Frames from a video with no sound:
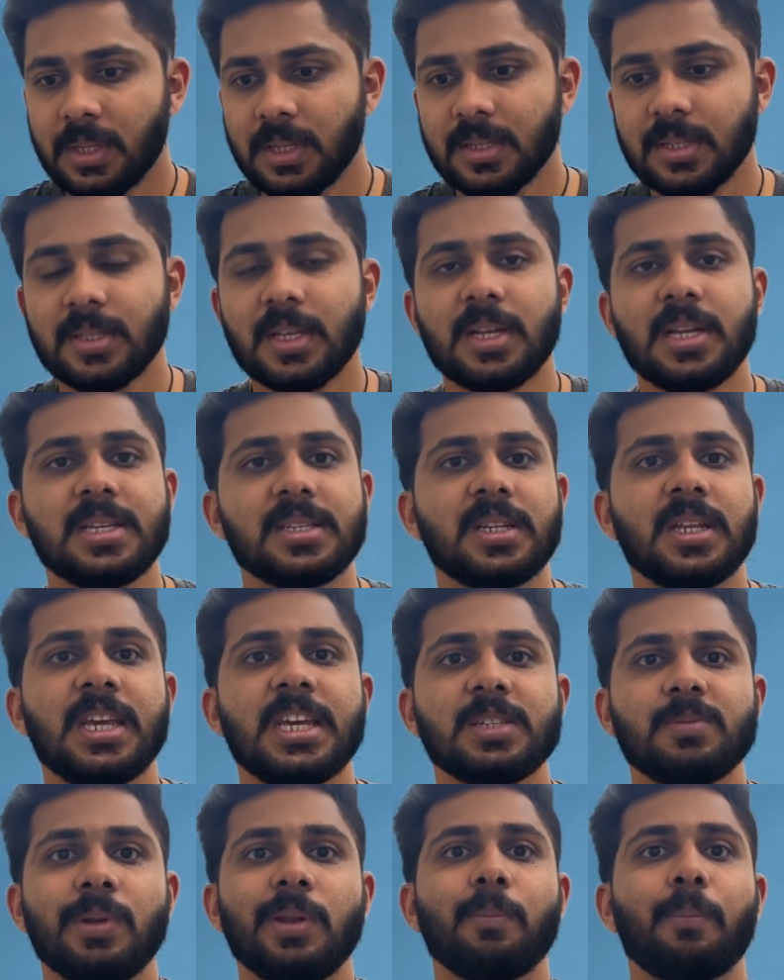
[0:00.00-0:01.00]
This is the reason
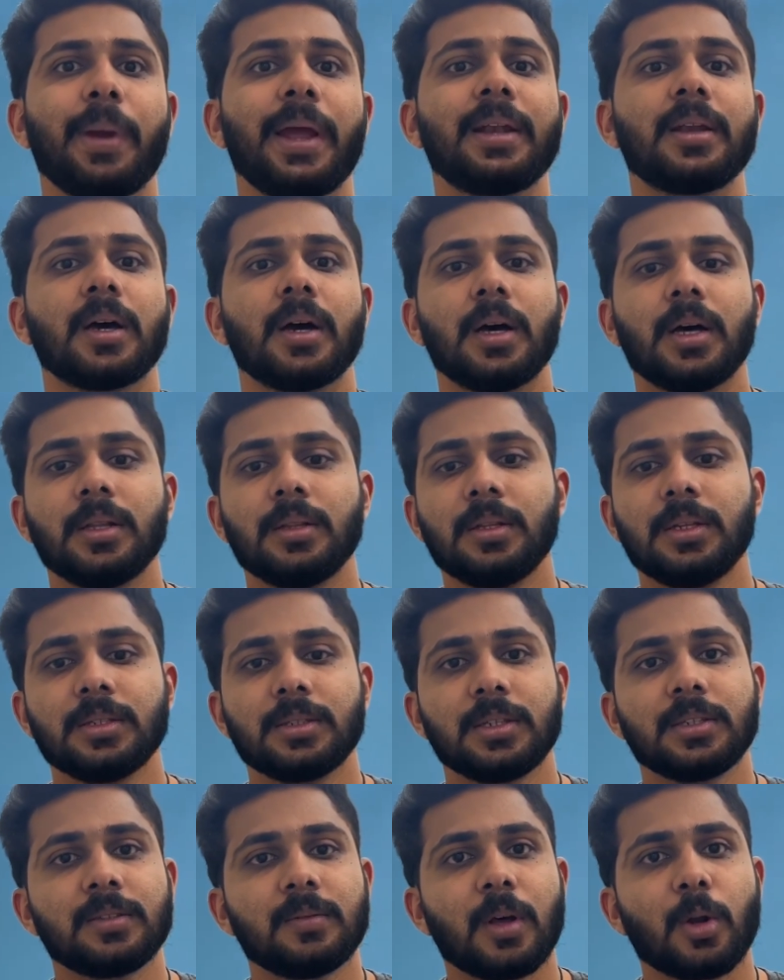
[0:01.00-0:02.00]
he's been picked, this
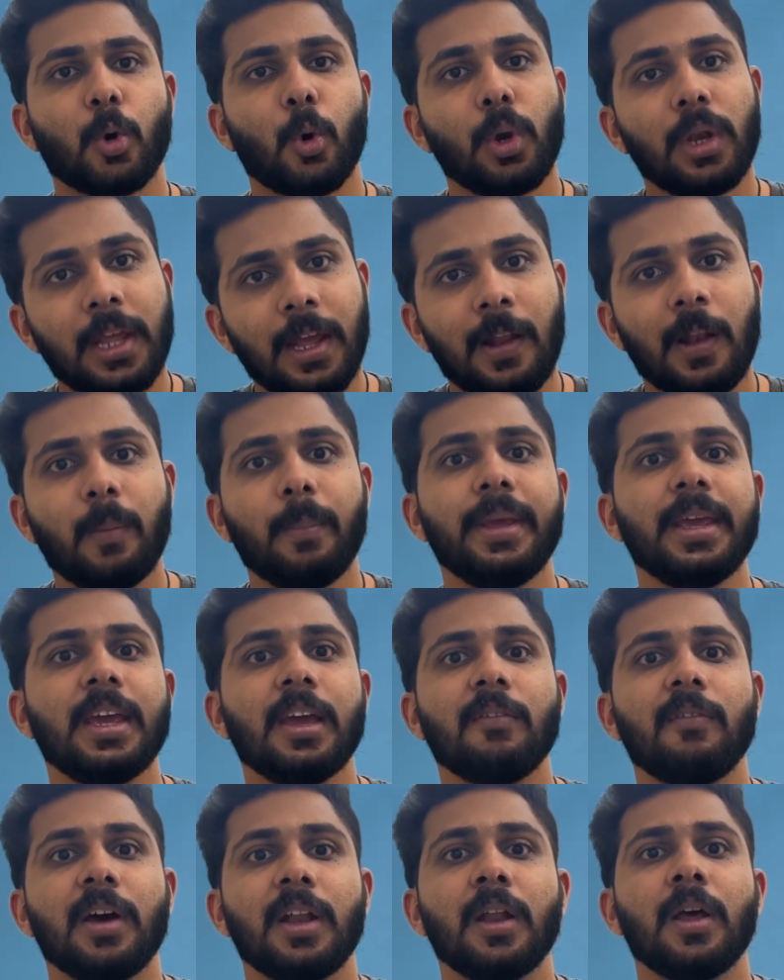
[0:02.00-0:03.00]
is the role he'll be
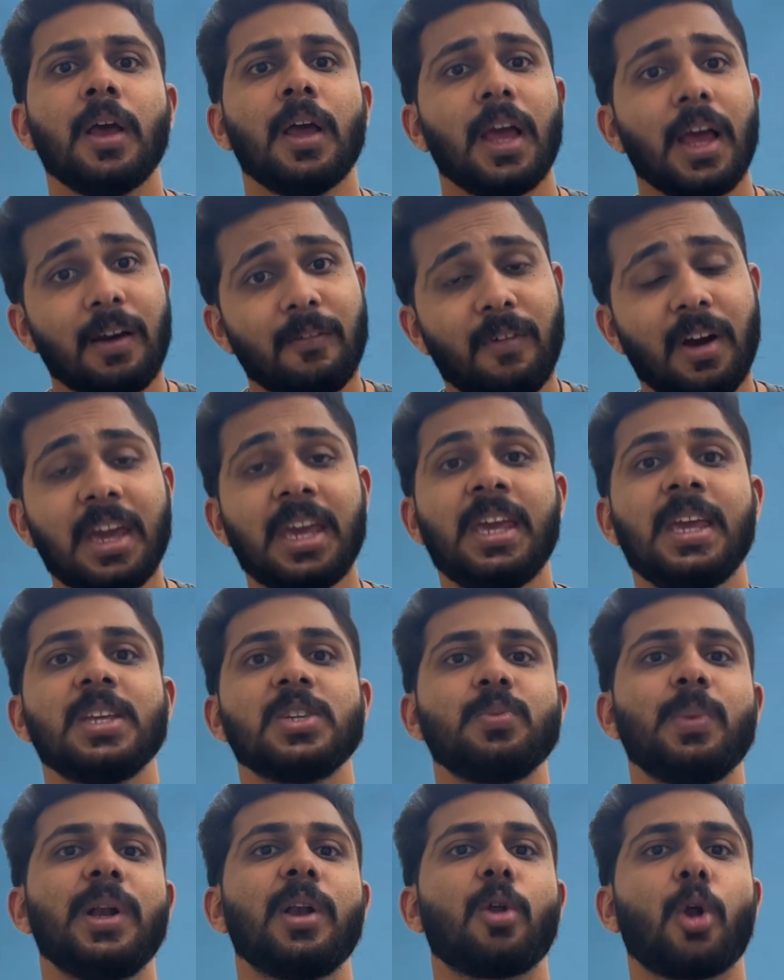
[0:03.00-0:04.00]
given, why he's
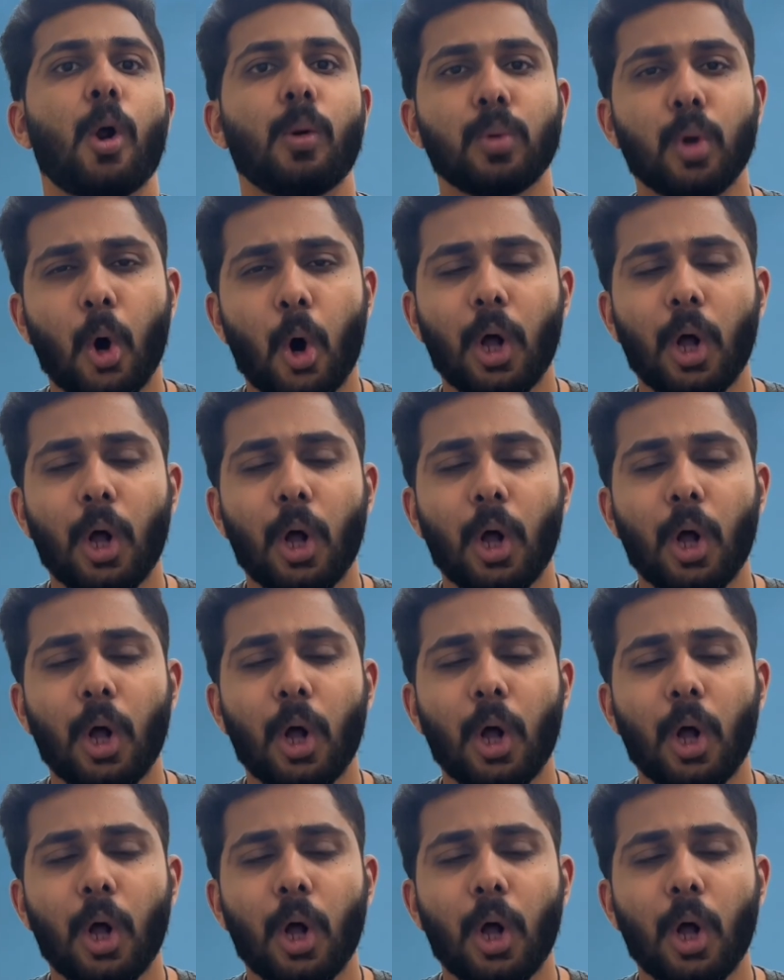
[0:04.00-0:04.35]
been dropped.